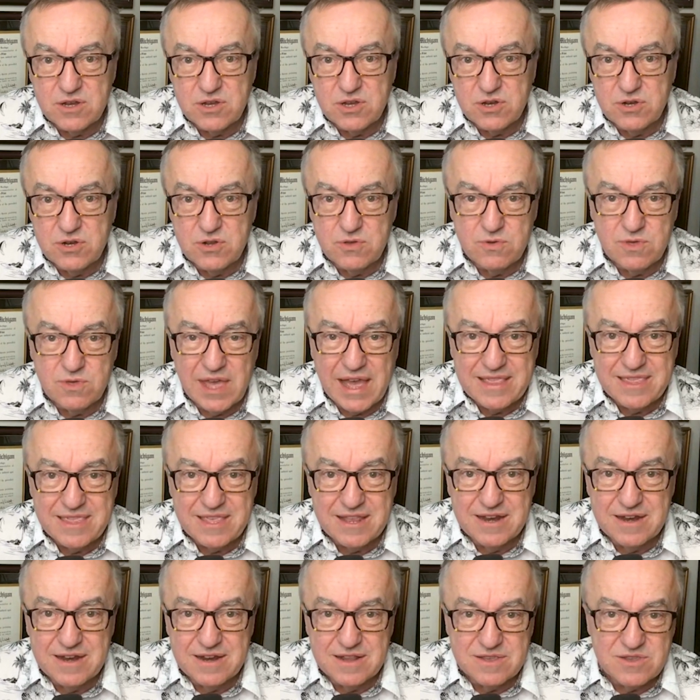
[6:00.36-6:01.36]
to do that
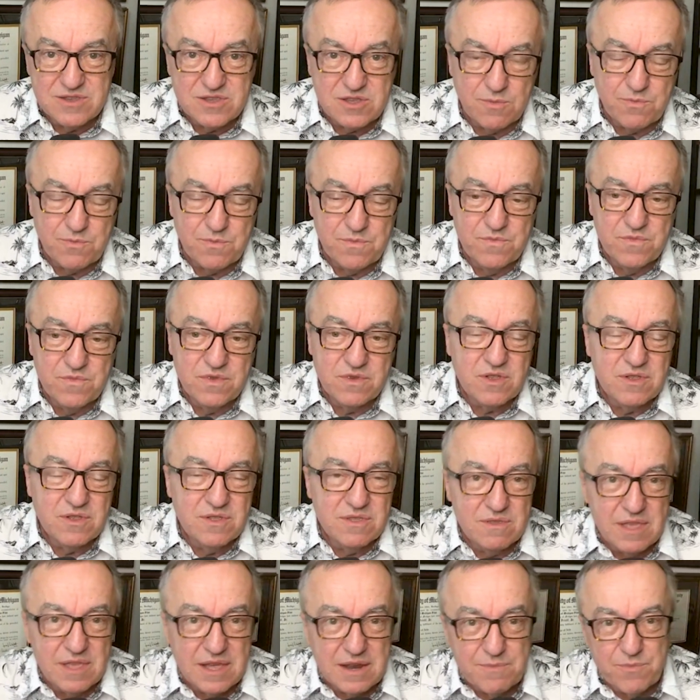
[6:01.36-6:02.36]
than it is to
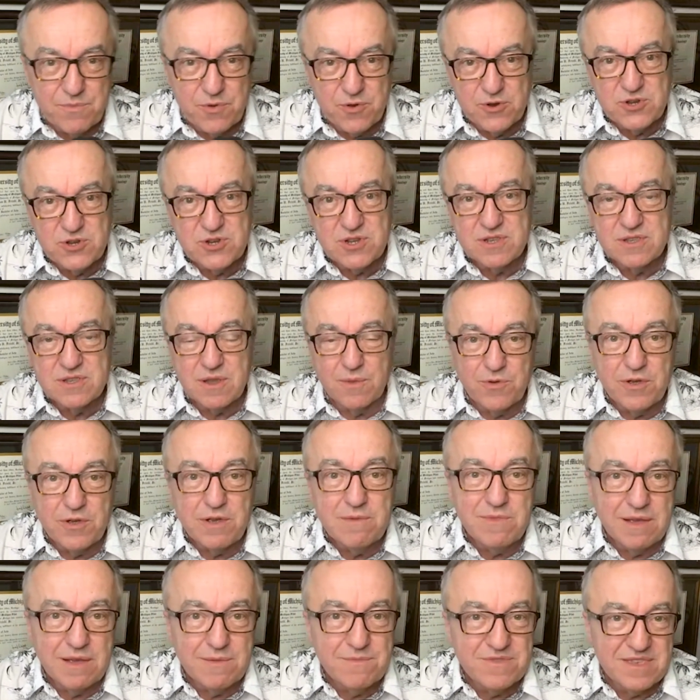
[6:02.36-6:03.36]
then purchase a
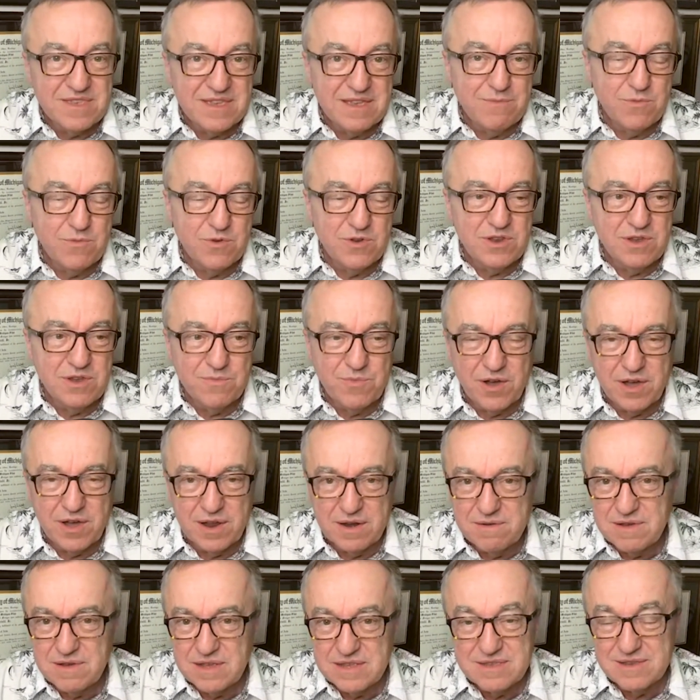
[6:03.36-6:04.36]
premium theme when you
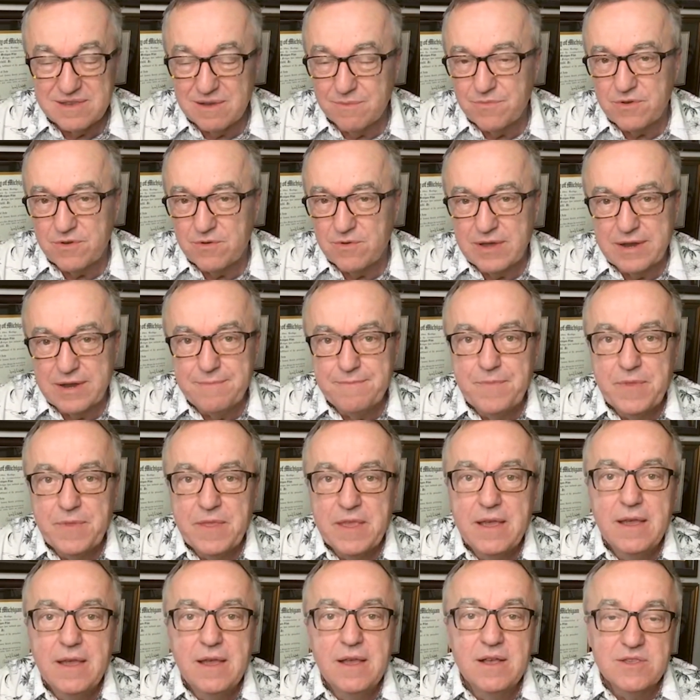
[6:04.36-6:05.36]
bought a simple one.
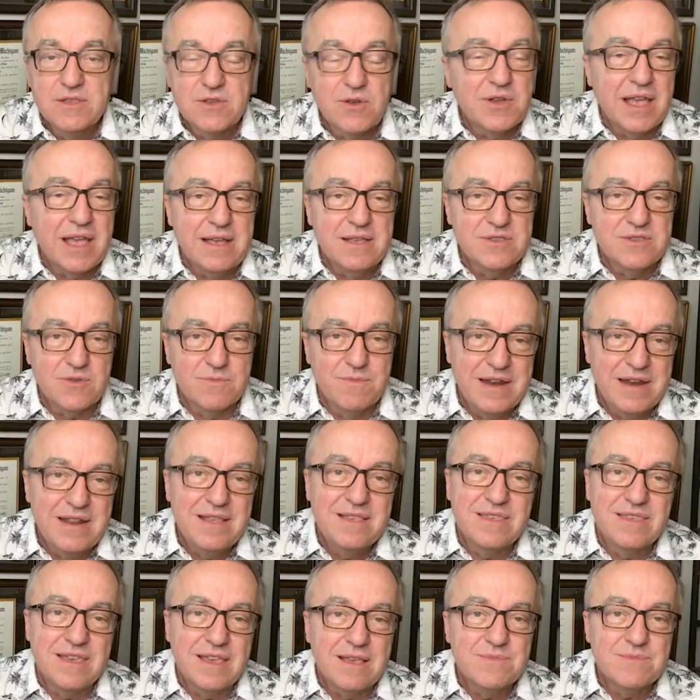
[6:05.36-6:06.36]
Okay, so
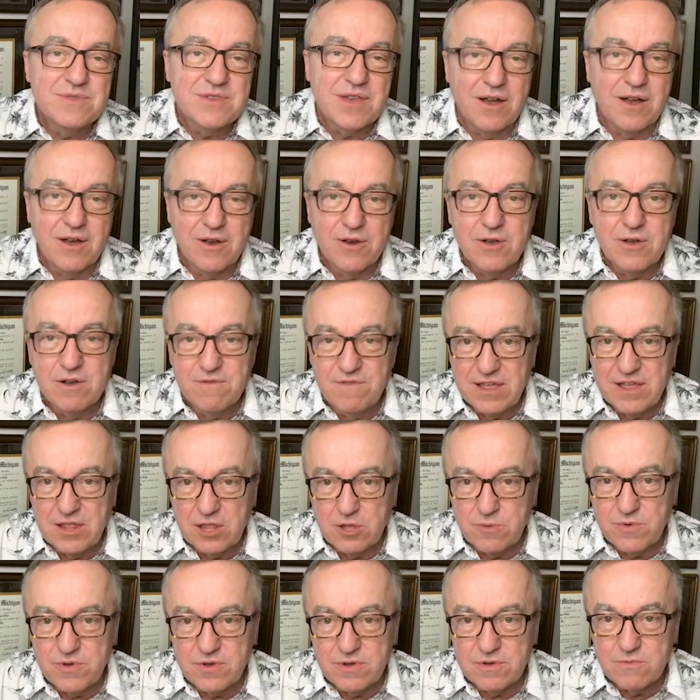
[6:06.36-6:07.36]
many themes are
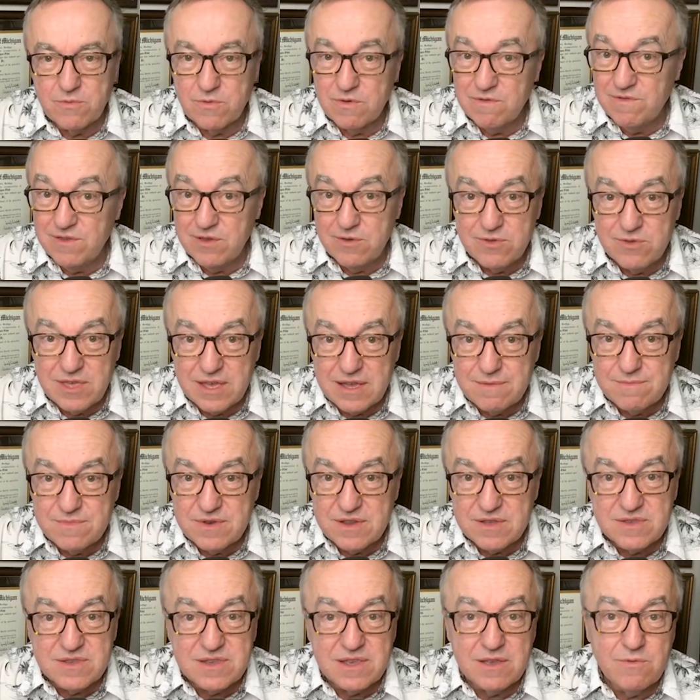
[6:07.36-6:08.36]
available. Review them
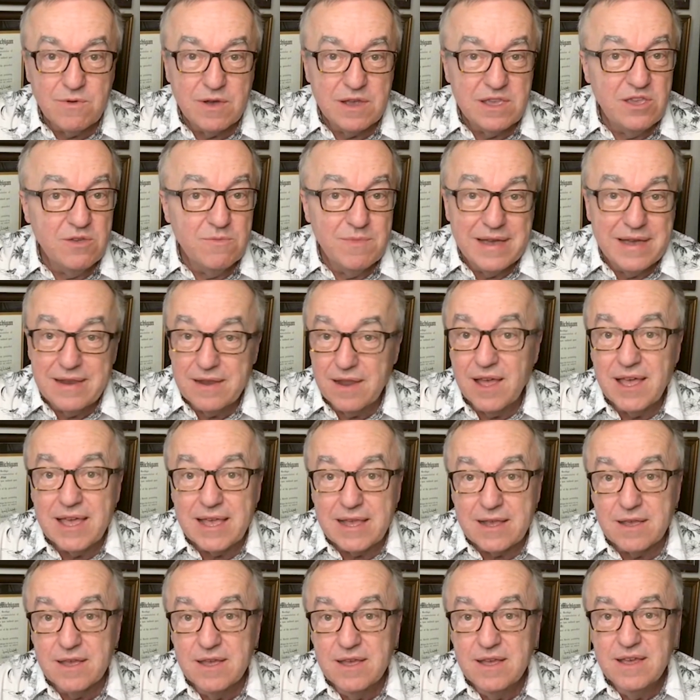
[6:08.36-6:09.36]
to see what you might
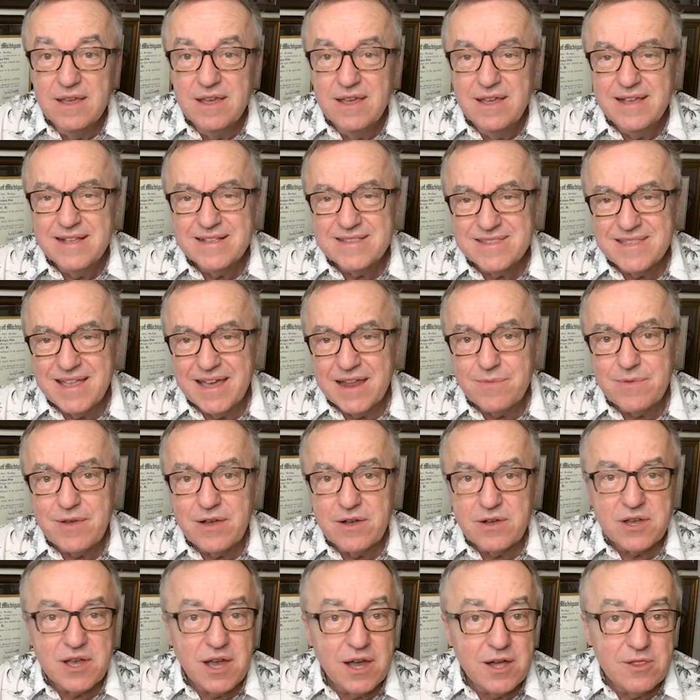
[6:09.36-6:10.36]
like. It's not
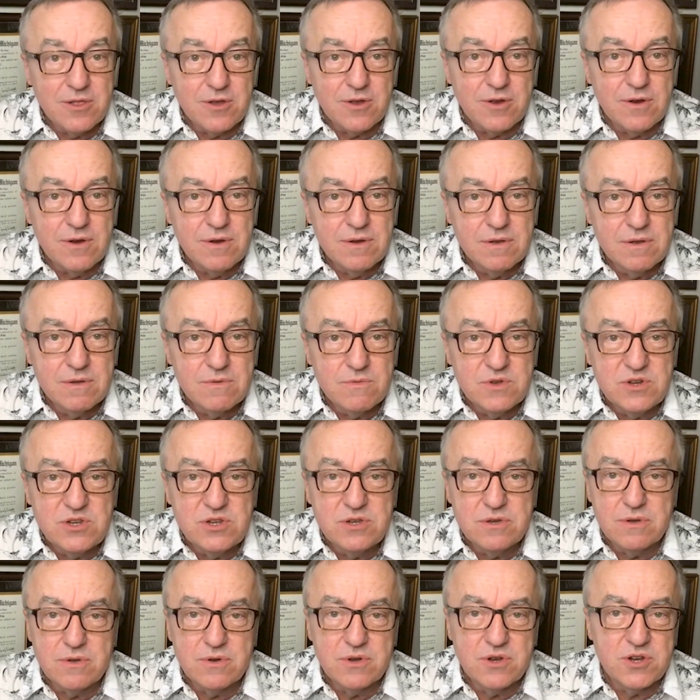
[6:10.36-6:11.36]
about color,
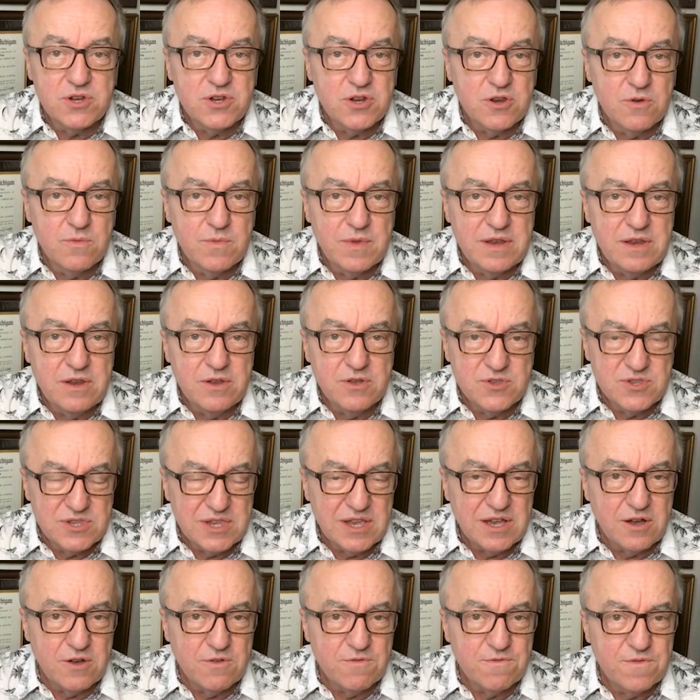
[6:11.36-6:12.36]
which you'll determine
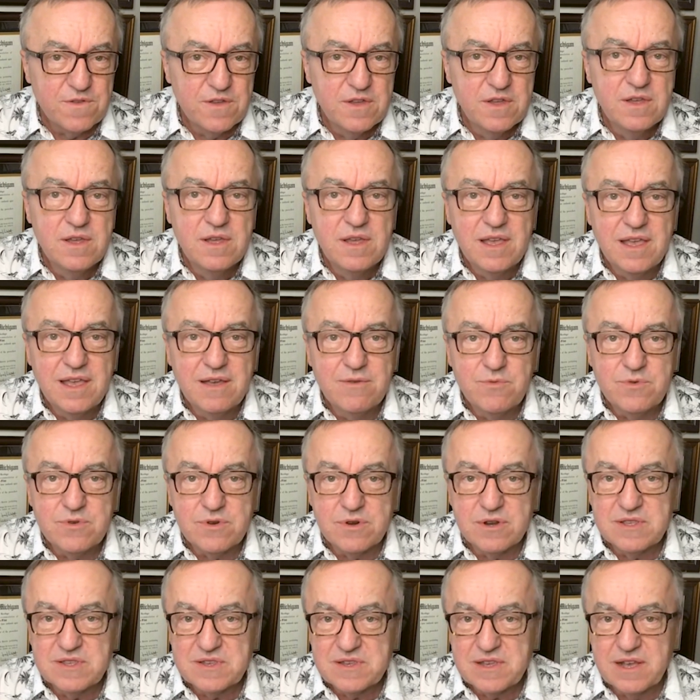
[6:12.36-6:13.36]
yourself and we'll
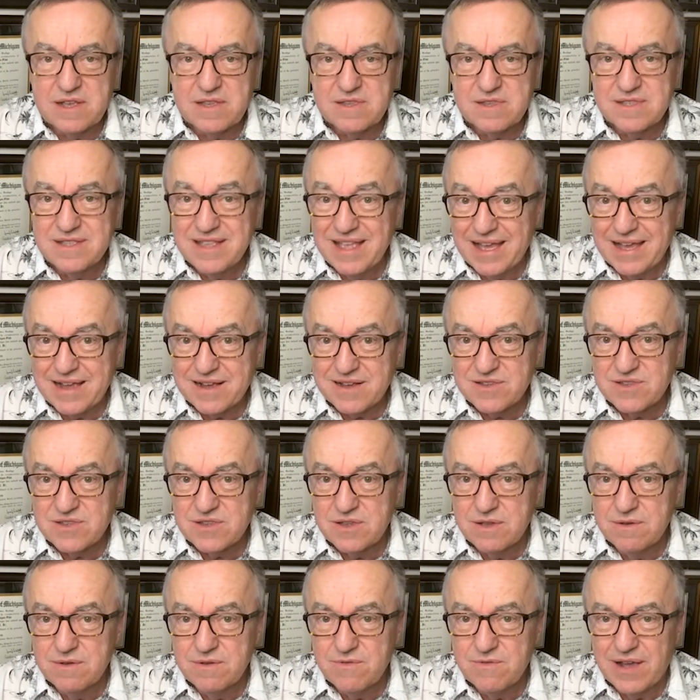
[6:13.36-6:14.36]
discuss
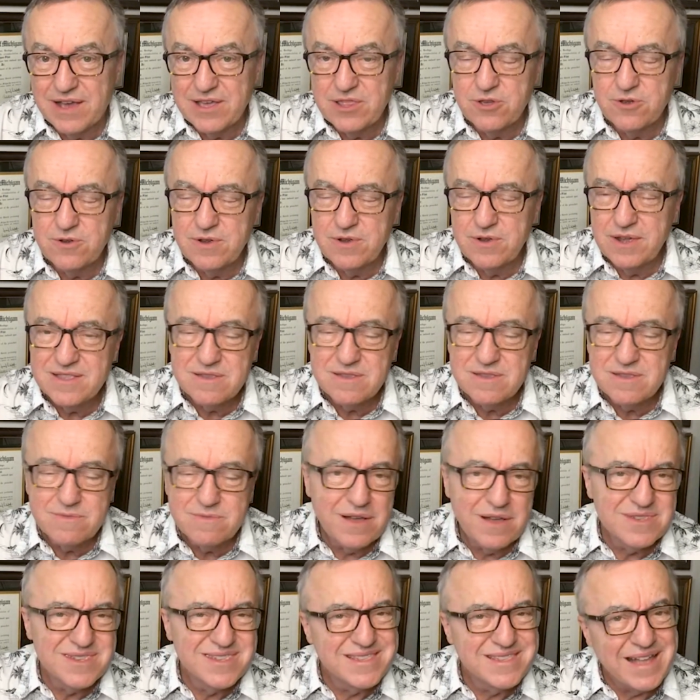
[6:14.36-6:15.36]
next. Rather, it's
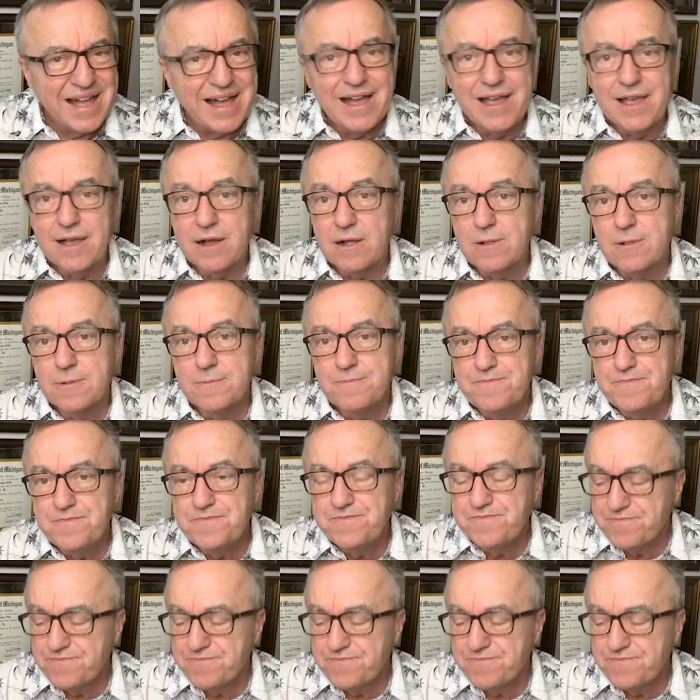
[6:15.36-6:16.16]
about style.